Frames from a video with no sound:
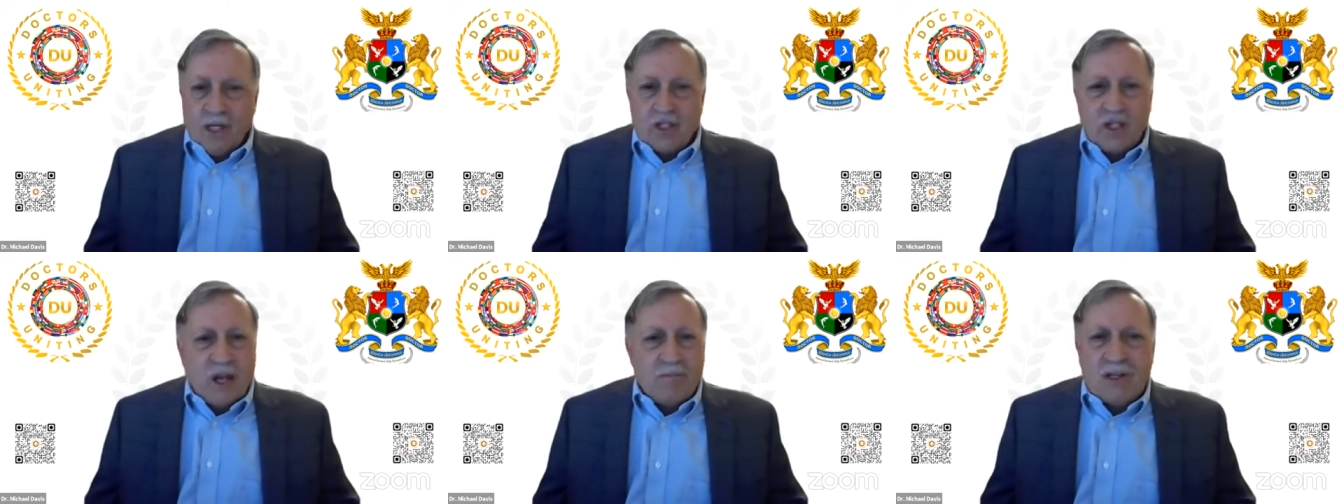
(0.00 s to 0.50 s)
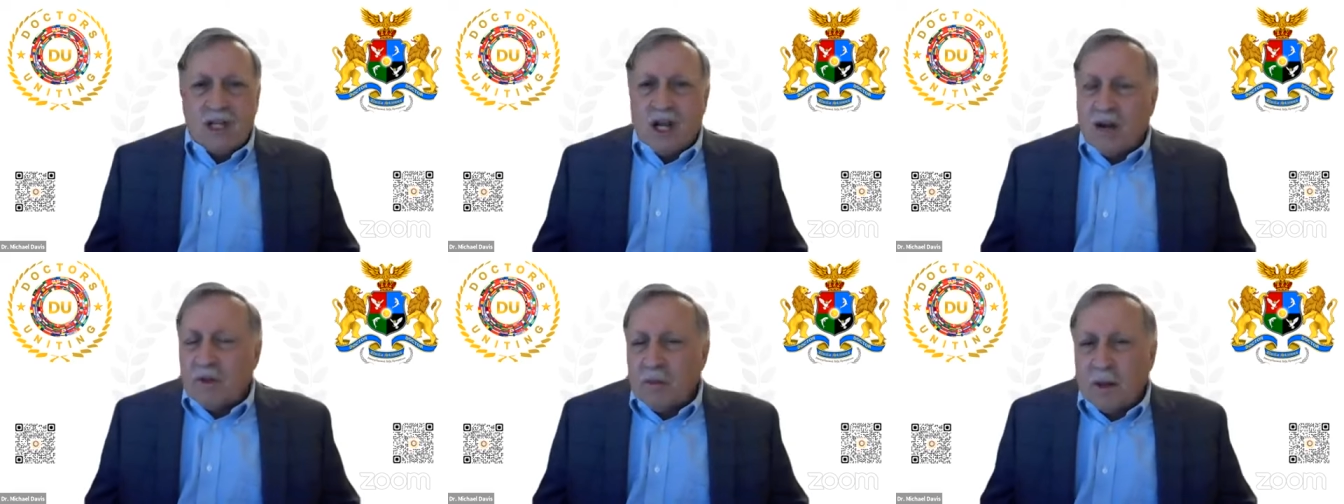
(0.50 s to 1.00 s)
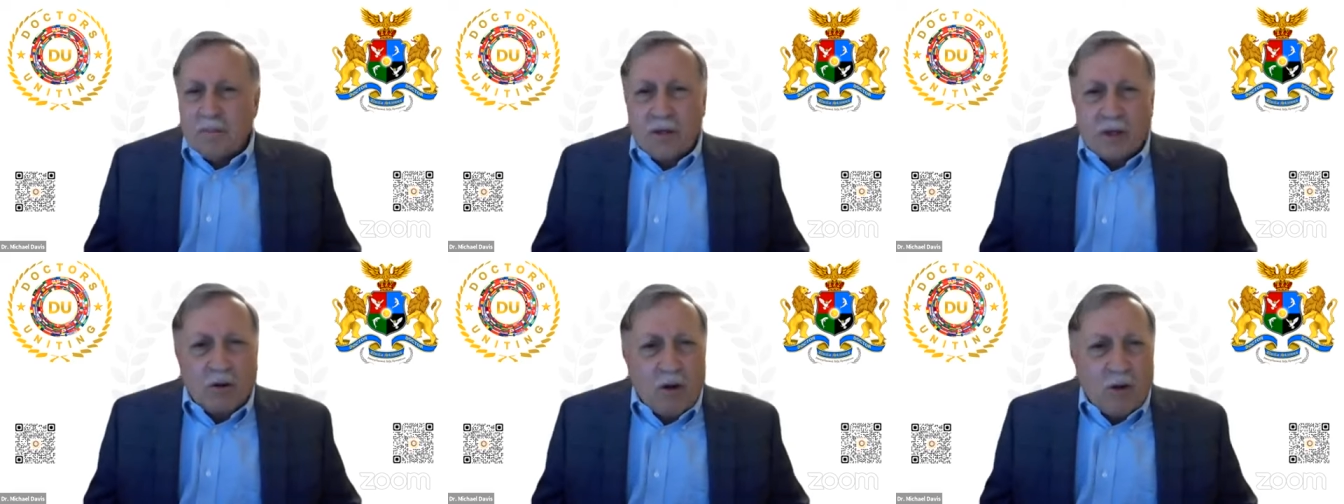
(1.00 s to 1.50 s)
some government
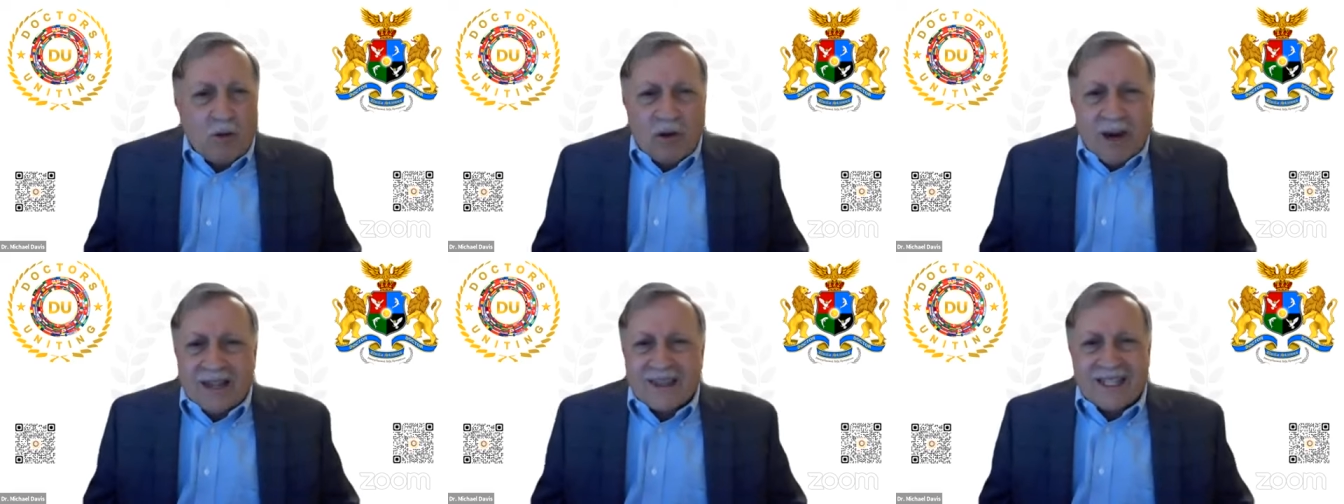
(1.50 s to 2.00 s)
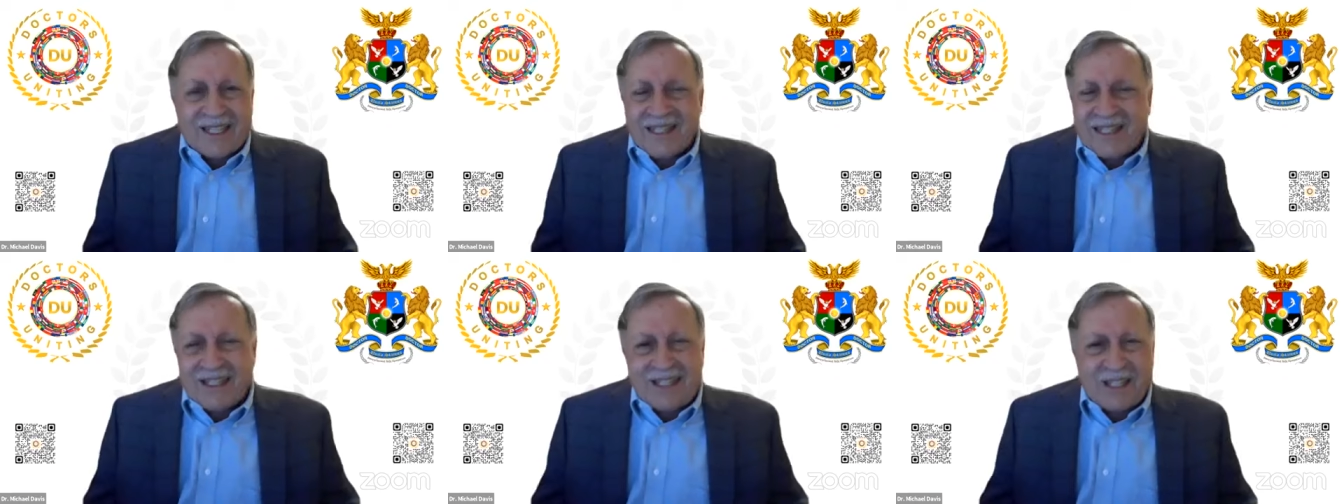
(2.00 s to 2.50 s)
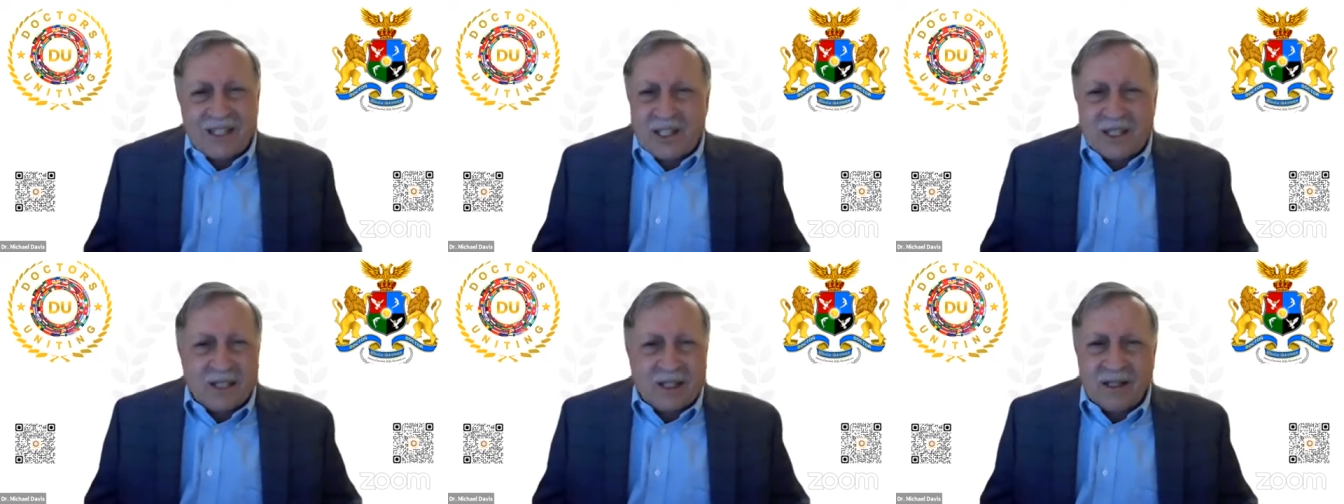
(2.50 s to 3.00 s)
bureaucrat that's
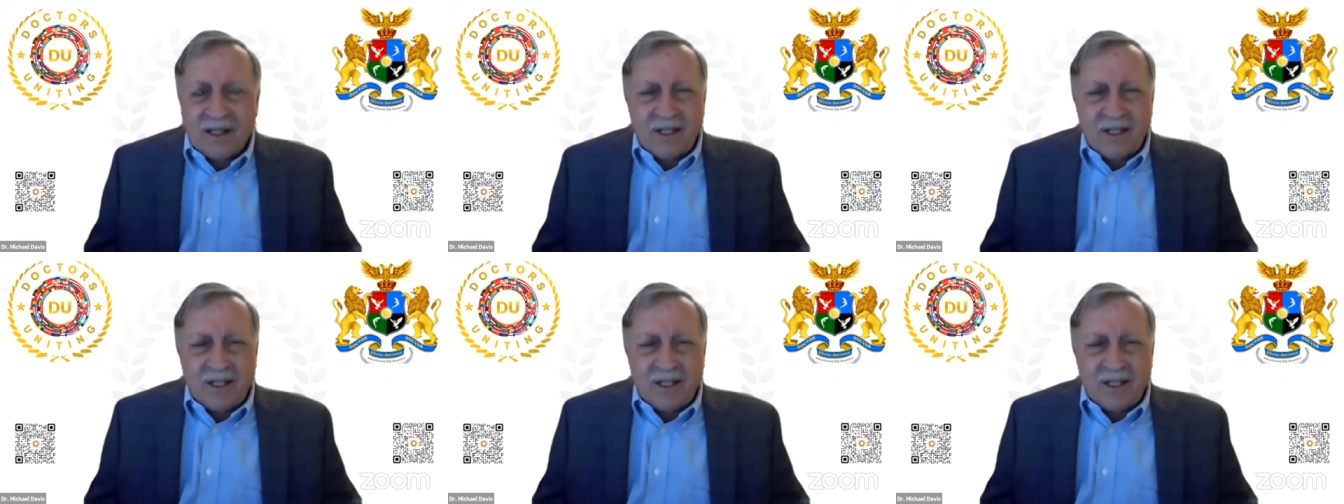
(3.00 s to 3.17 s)
just a